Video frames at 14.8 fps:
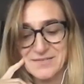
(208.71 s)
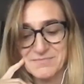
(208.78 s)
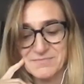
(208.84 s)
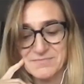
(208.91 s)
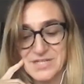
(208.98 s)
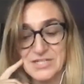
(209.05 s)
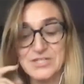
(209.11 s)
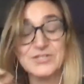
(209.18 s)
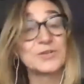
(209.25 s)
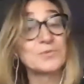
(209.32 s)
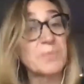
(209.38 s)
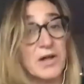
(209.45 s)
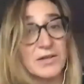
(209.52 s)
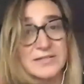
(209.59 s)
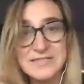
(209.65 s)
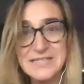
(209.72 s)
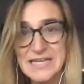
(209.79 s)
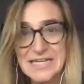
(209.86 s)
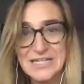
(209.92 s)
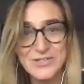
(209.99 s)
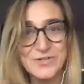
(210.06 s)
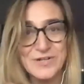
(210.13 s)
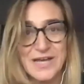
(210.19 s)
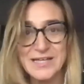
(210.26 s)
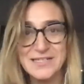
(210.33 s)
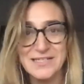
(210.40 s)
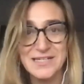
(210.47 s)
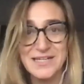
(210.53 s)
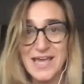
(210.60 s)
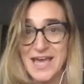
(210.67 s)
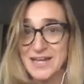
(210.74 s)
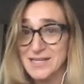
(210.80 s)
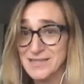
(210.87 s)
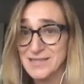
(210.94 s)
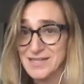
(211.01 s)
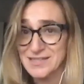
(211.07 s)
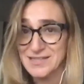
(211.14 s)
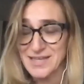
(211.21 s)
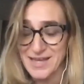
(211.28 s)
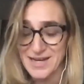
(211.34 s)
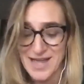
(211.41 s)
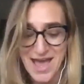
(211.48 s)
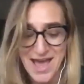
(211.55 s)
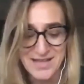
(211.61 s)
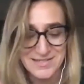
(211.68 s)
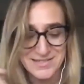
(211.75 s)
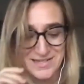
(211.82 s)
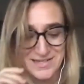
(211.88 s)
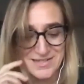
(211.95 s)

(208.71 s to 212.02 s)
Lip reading: digital policy, internet, and anything that has